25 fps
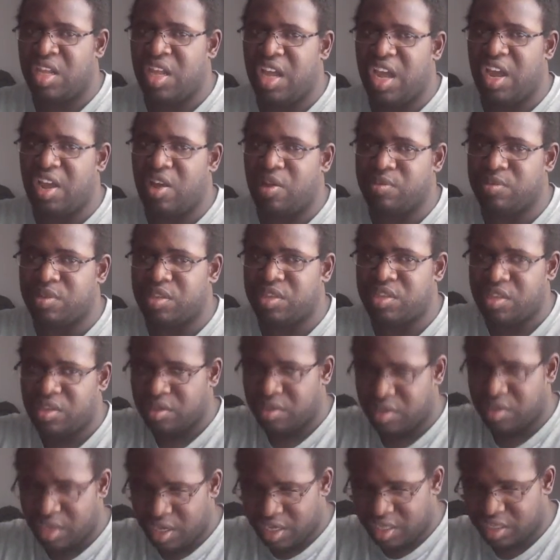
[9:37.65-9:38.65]
I hope to see you
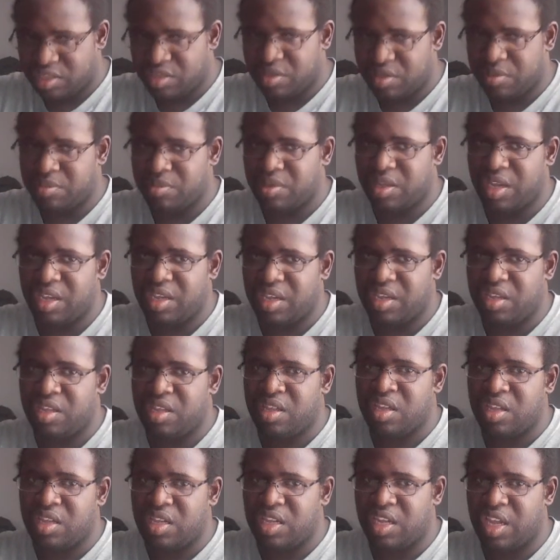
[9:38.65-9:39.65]
again someday.
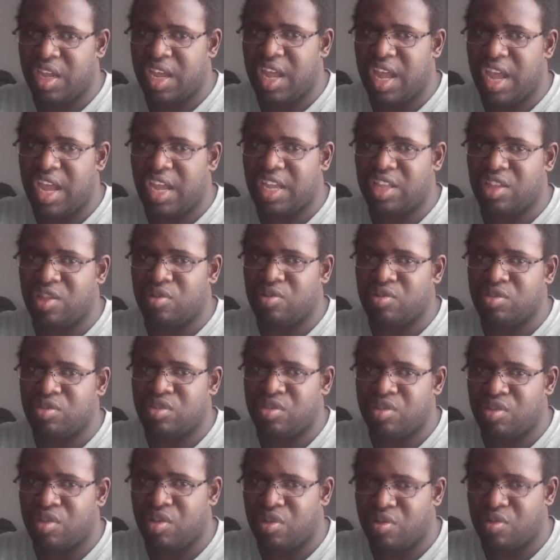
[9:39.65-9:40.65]
Yeah, I know
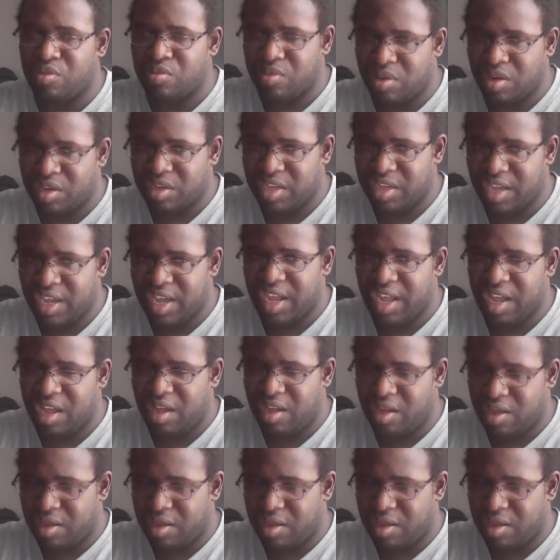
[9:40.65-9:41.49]
she don't work at